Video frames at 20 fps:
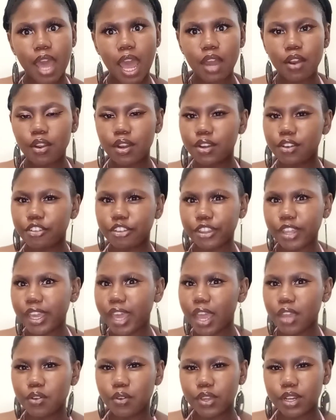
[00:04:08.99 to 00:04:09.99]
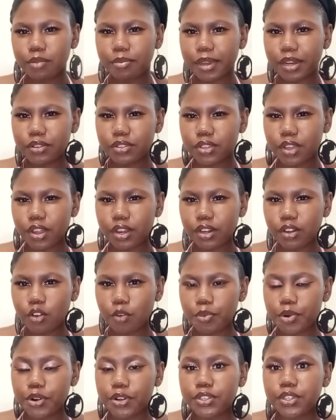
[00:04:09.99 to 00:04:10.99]
I don't think I know anybody who's got low
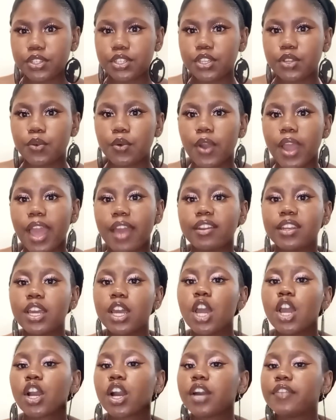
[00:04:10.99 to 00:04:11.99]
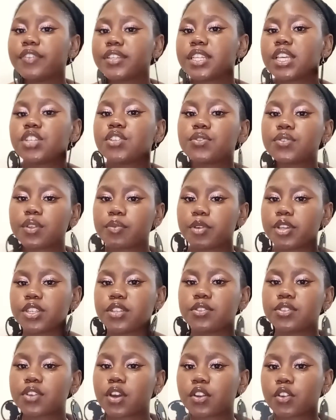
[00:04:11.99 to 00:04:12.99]
porosity or had conversations with a
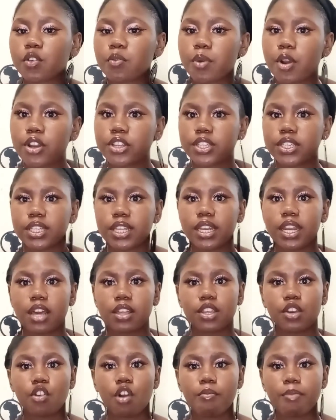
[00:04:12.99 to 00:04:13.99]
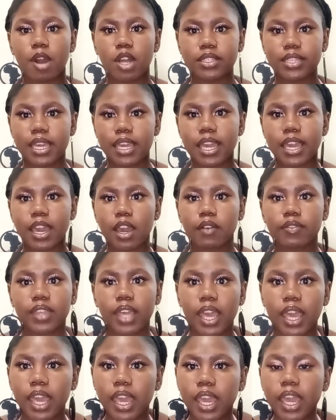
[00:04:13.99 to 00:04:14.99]
person who's got low porosity and how they go about taking care of
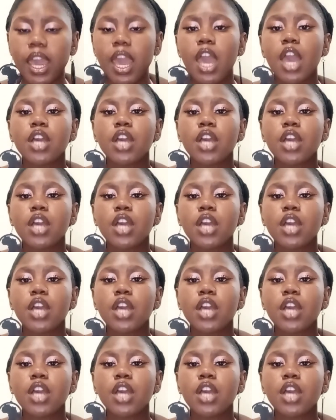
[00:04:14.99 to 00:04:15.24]
their hair.